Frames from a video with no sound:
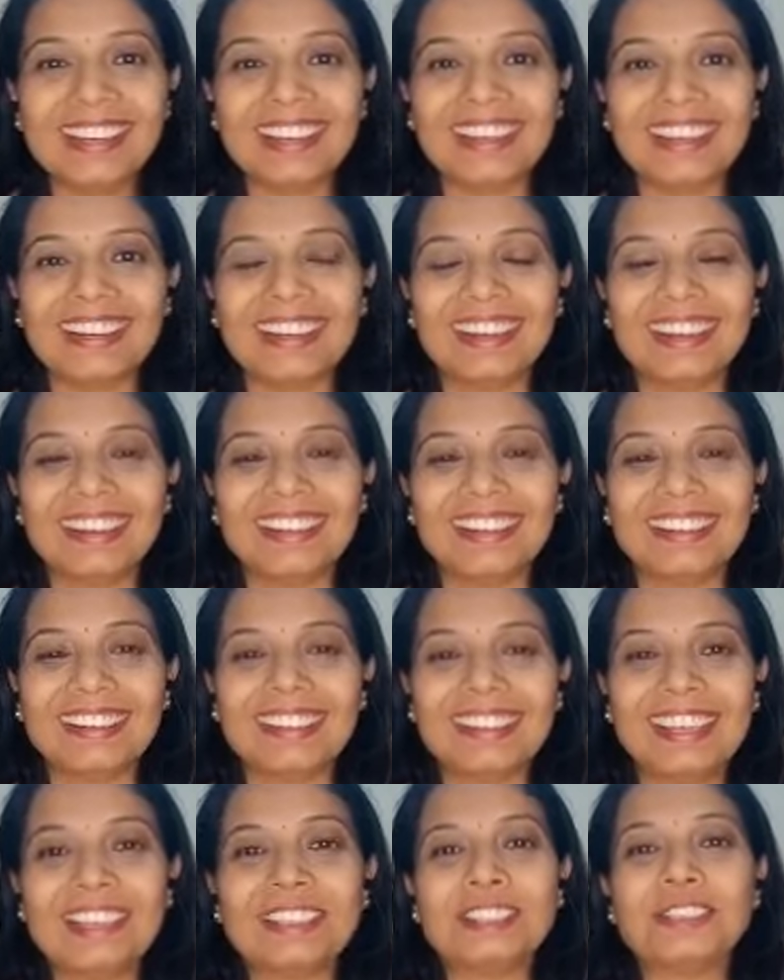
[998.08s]

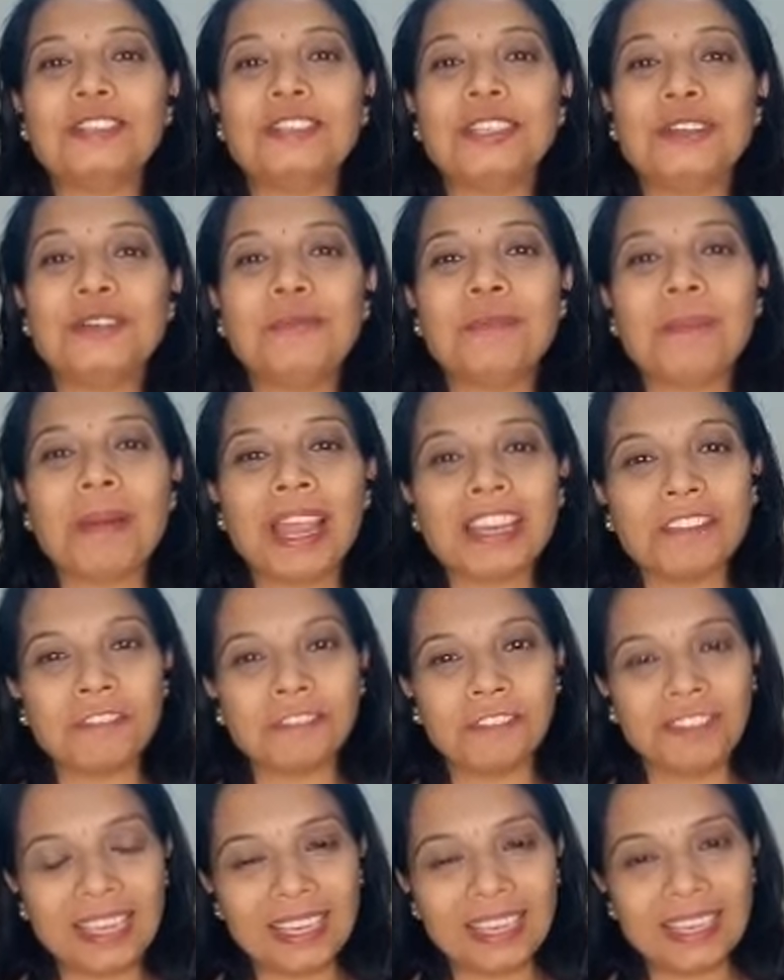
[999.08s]
Yes, you might
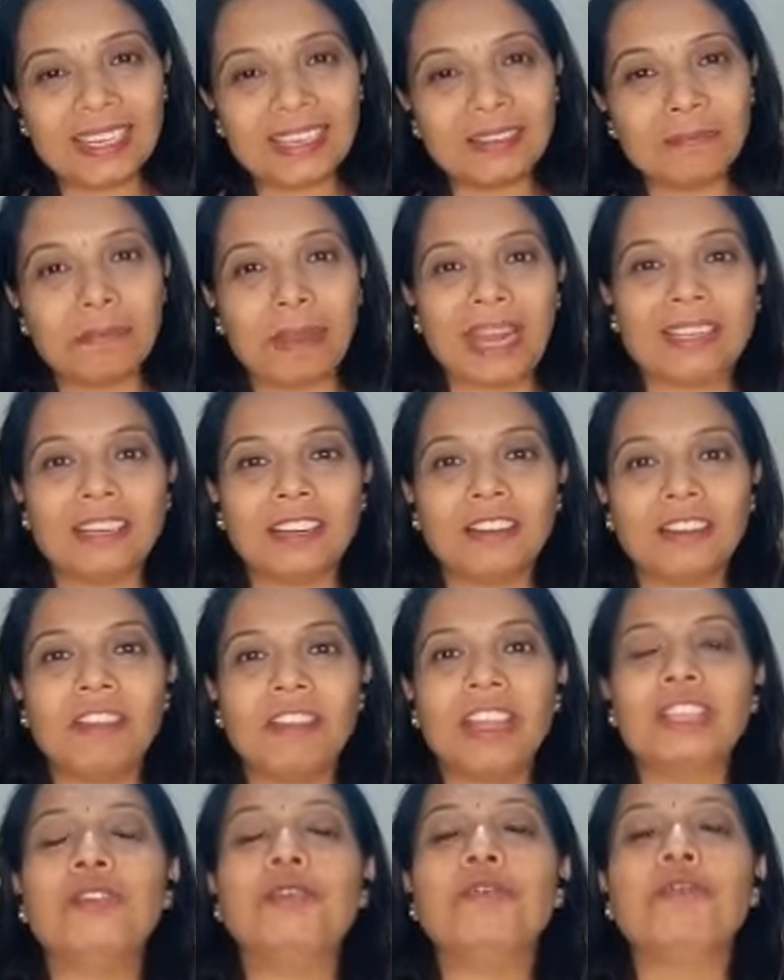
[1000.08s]
feel better
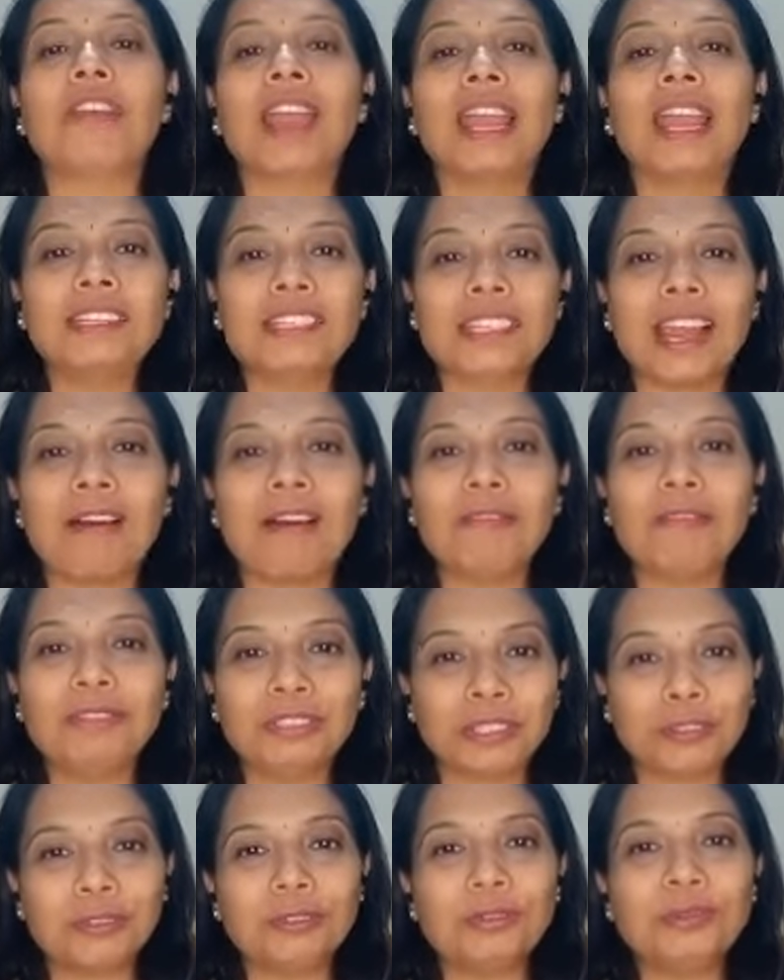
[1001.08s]
when you went out
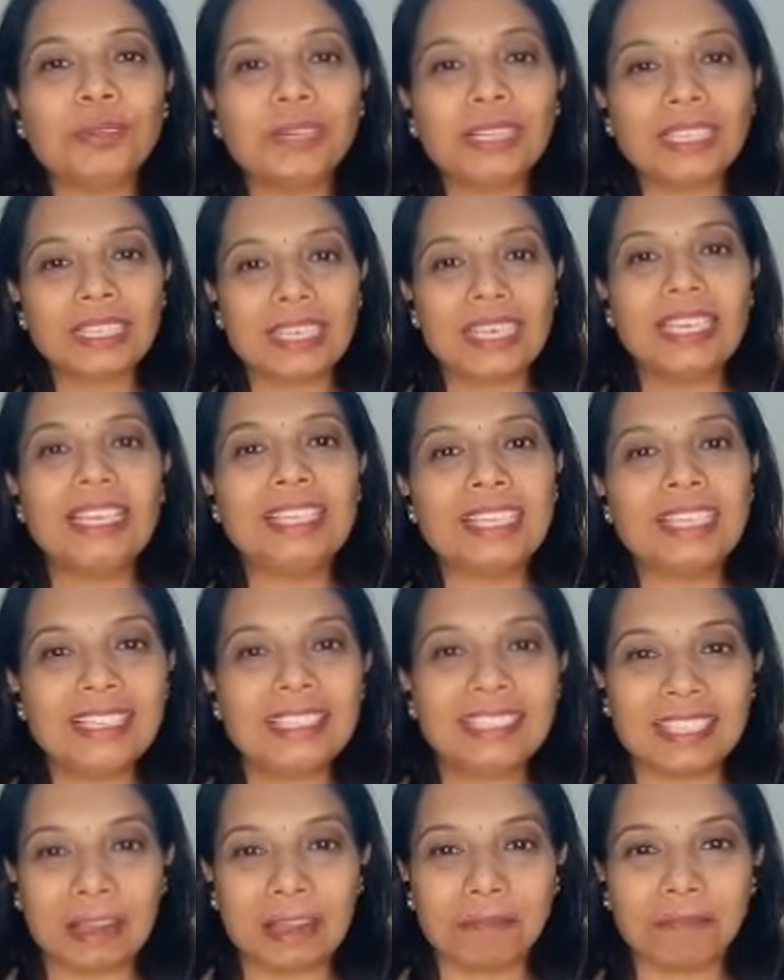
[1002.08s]
through eating
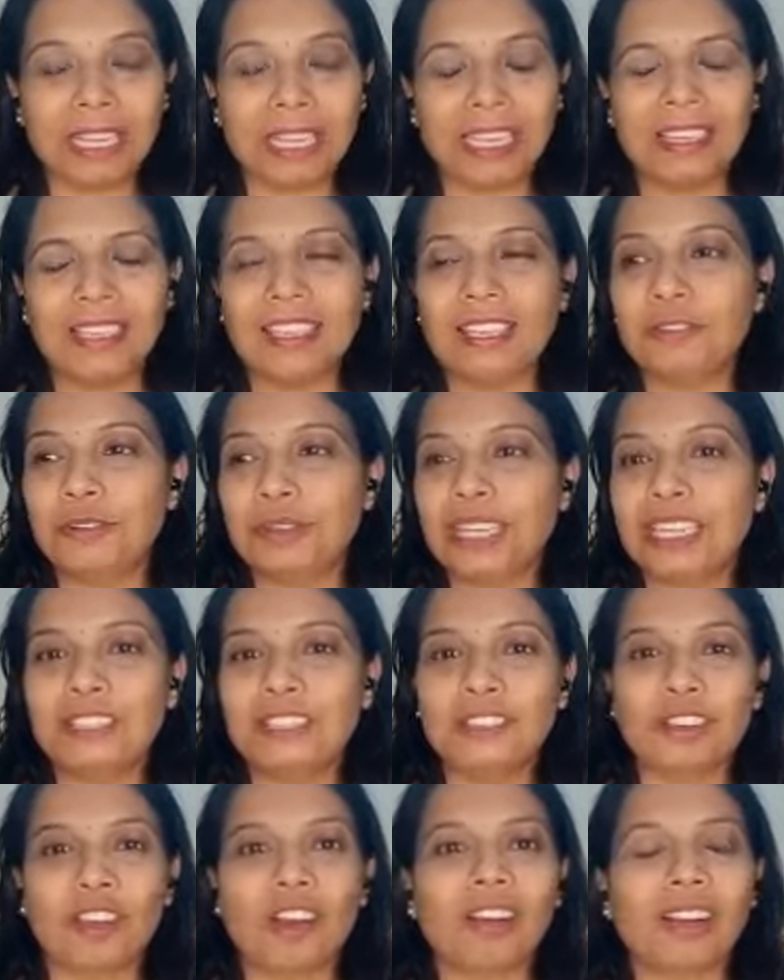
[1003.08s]
something. You
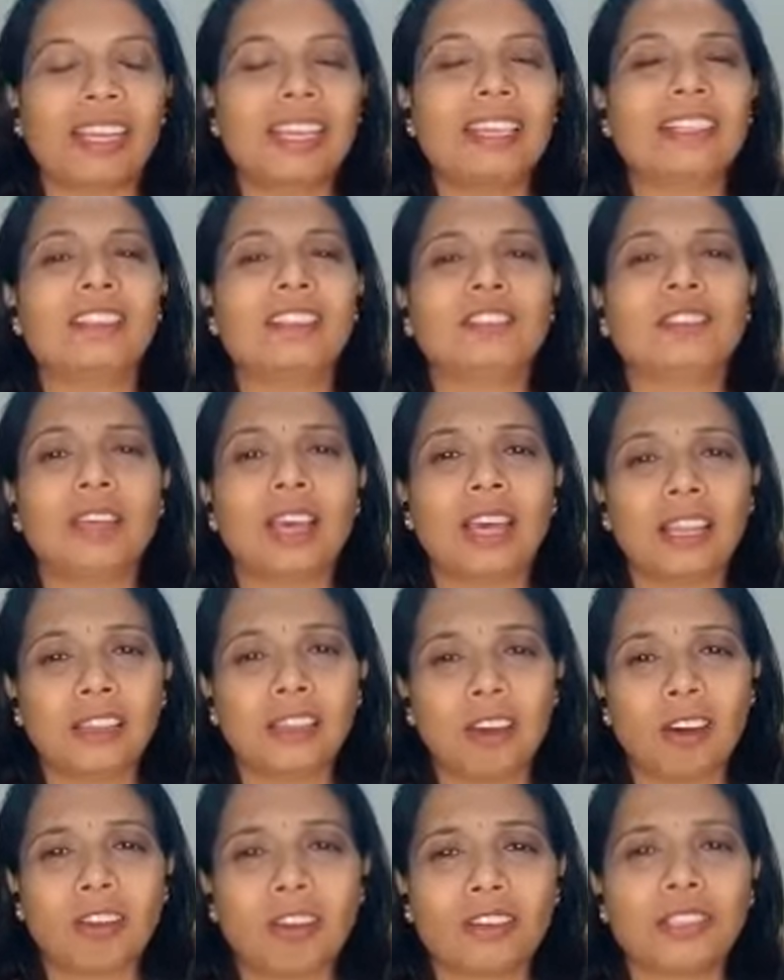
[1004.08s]
eat chocolates a
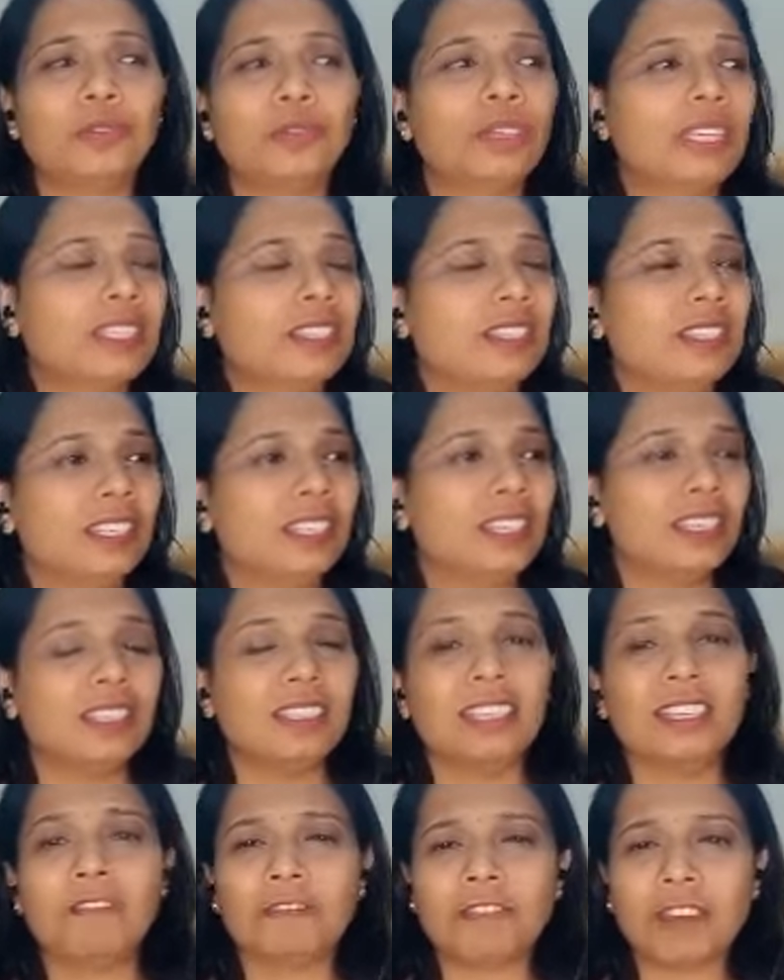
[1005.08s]
lot, you eat
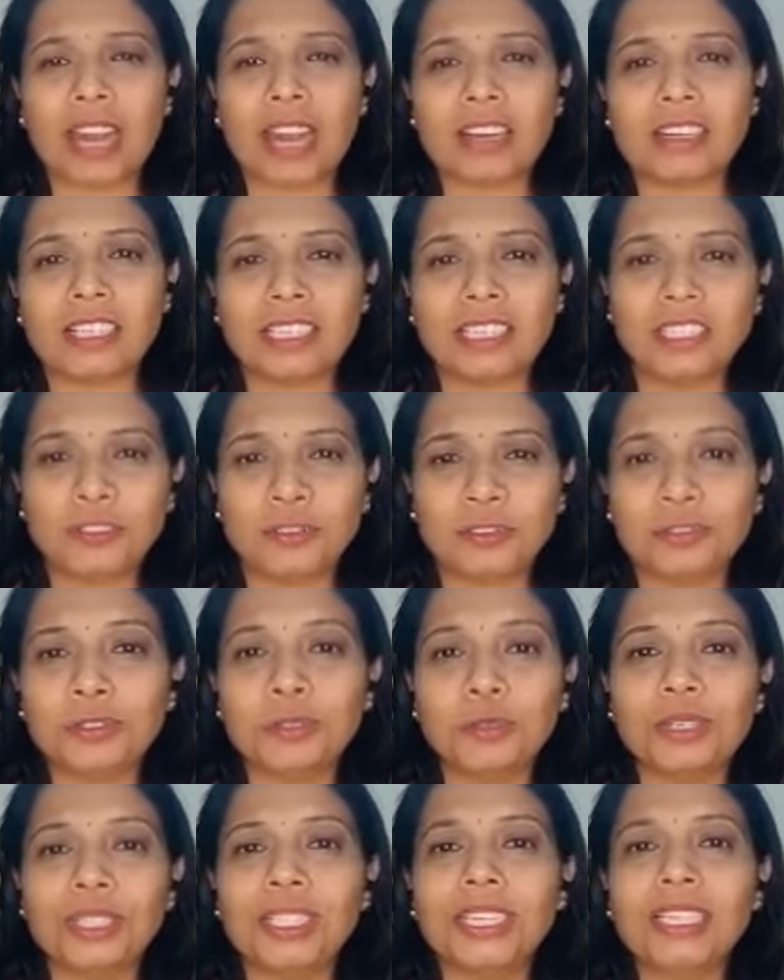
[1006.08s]
cheesy fat rich
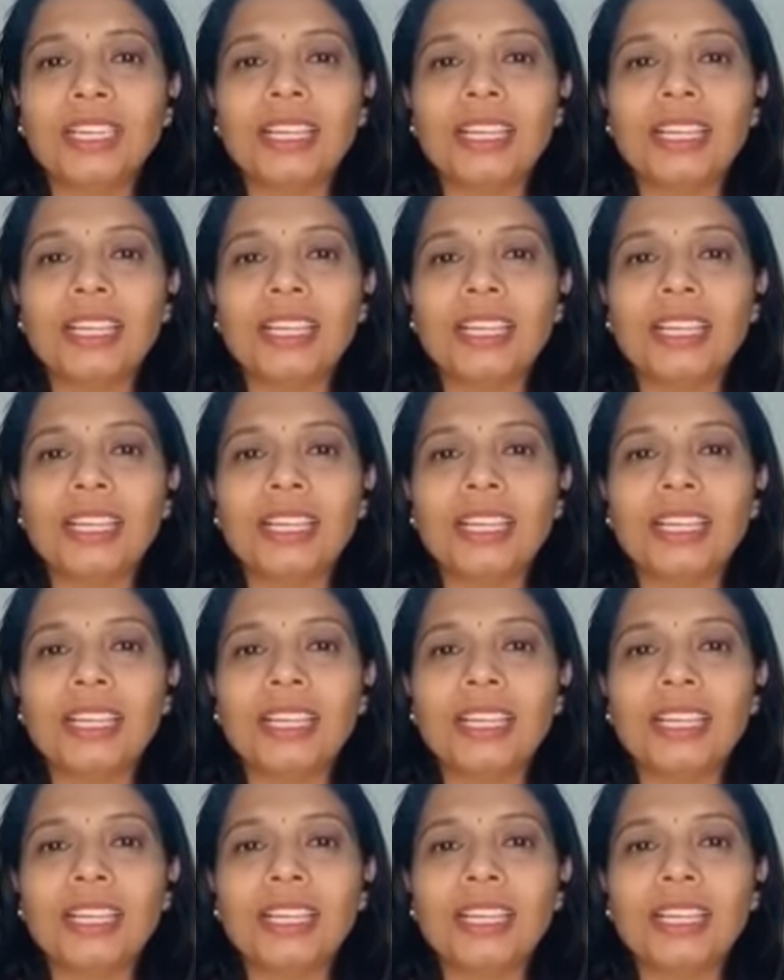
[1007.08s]
food,